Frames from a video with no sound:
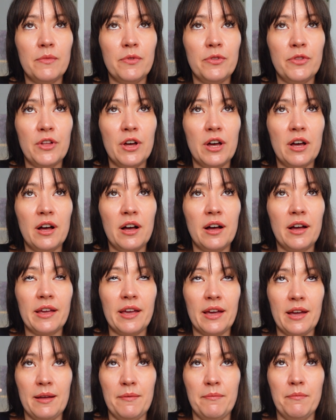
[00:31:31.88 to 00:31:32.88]
that I
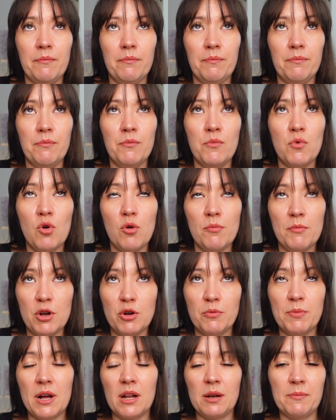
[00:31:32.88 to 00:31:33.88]
am more
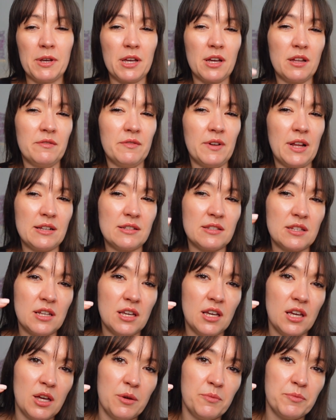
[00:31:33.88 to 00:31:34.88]
mobile in my kind of legs and
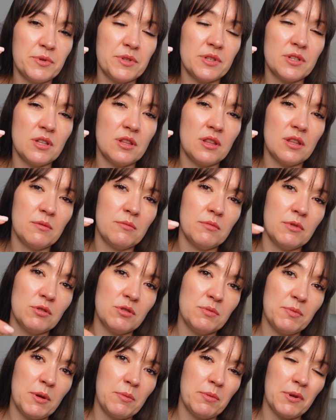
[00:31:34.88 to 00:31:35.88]
hips than
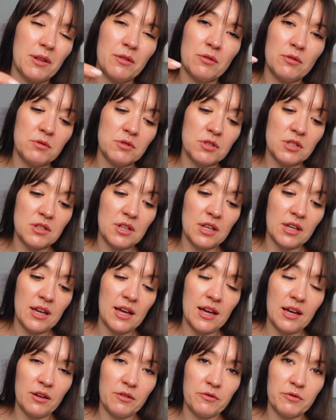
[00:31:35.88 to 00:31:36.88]
most people. I thought it was just like a
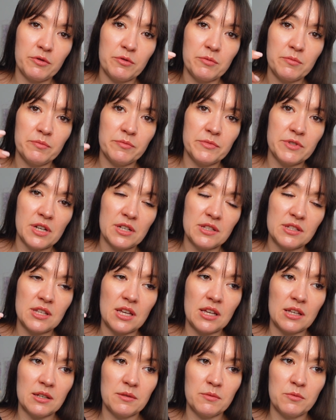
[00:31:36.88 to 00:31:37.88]
hangover from
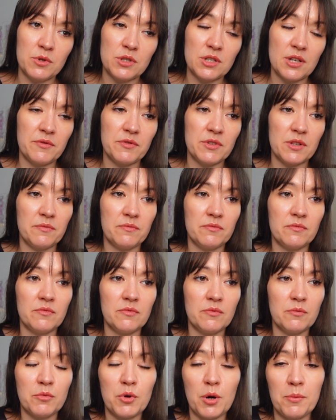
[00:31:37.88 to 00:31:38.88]
dancing, which I haven't done
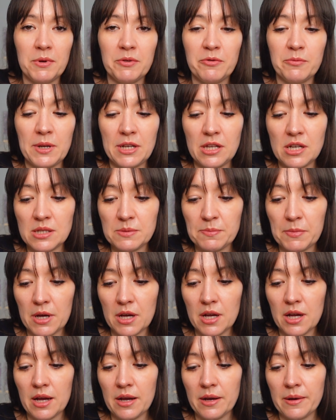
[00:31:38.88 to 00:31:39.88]
properly for many years,
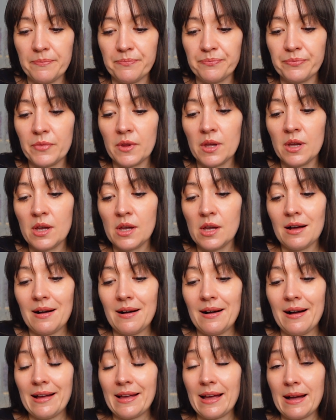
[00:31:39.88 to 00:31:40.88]
but
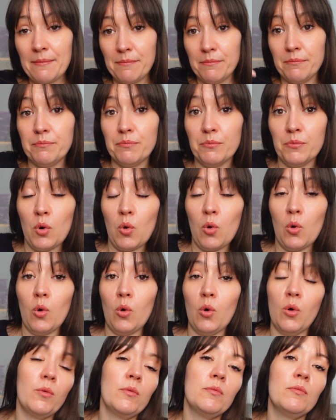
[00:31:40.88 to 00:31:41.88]
I am
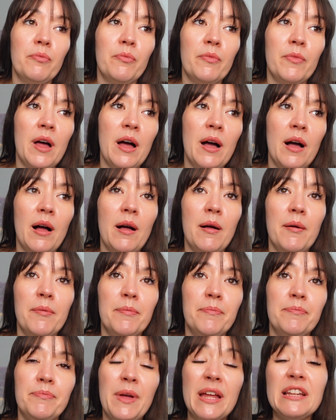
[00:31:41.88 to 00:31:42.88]
more
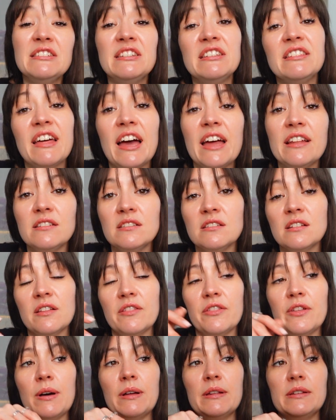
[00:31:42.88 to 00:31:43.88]
bendy then
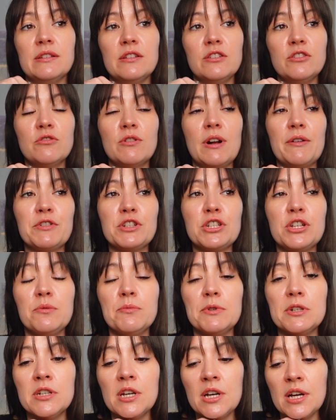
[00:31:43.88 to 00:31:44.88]
than your average
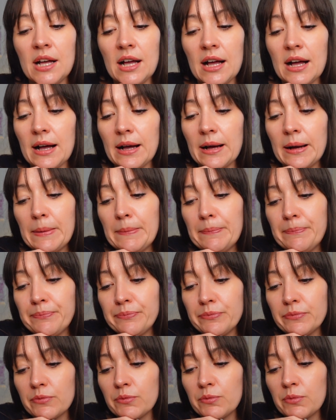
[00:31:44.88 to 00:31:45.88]
human, in
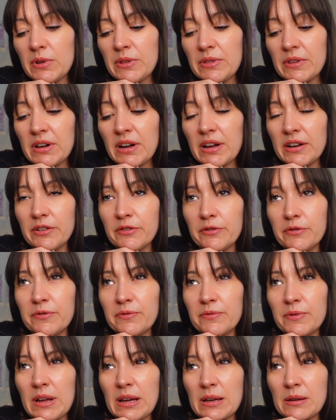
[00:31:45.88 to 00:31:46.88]
the kind
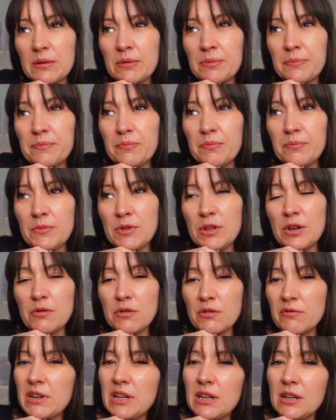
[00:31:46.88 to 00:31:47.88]
of like
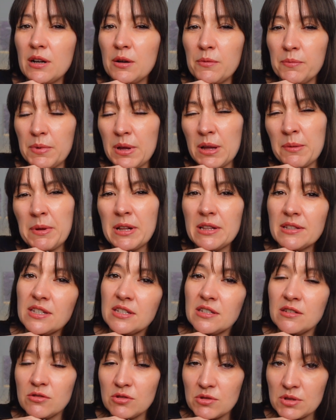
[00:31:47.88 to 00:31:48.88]
yoga-y ability
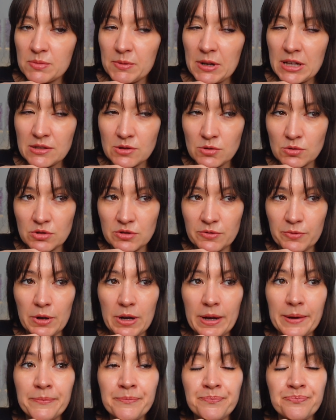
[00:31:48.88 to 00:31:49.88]
to do the split sort of
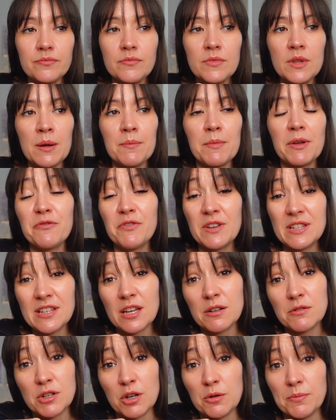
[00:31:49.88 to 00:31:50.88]
way. My
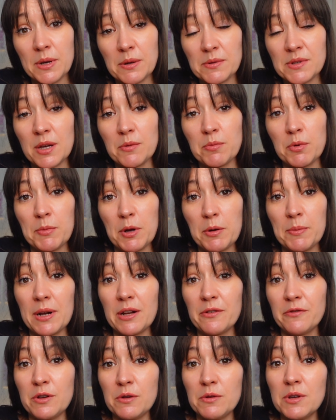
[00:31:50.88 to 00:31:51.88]
physio told me I was hypermobile
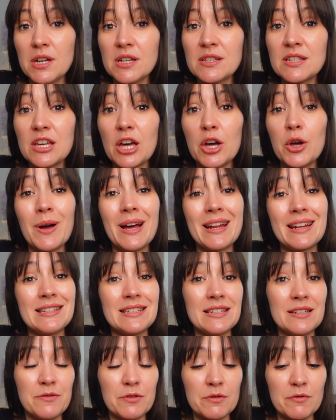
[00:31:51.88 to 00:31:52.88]
a few years ago and I
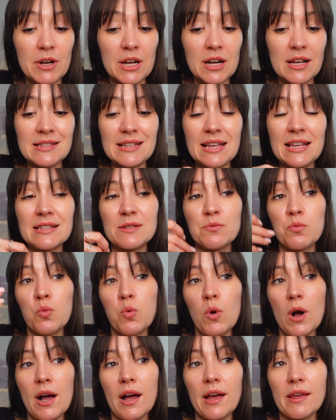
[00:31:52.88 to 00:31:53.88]
didn't even realise. It's
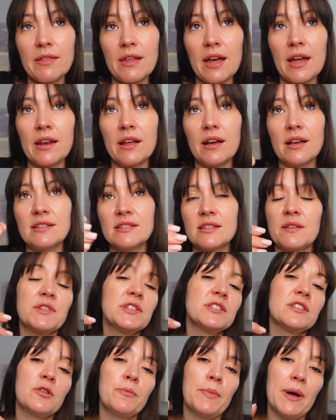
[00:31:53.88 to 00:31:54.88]
why then I suffered
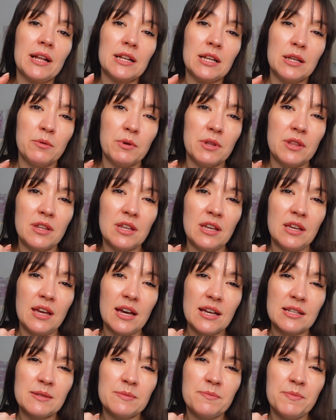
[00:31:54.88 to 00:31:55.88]
so badly with the
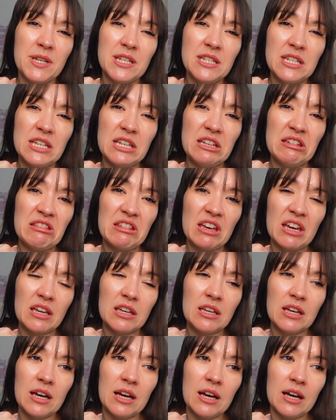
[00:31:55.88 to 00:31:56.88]
SPD
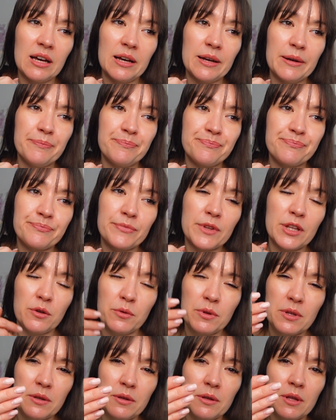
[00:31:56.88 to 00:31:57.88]
thing,
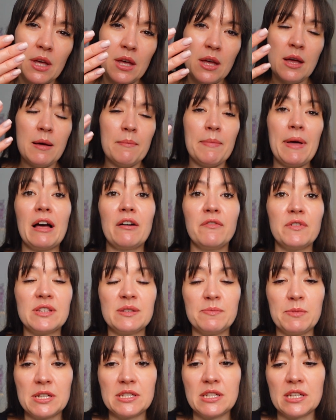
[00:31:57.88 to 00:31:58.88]
the pelvis
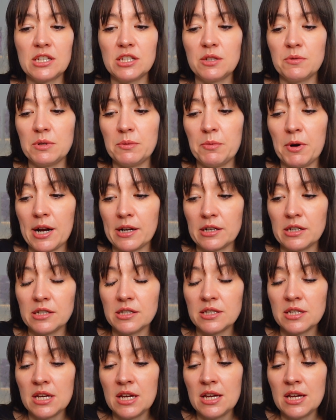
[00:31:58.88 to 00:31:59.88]
splitting issue when you're pregnant,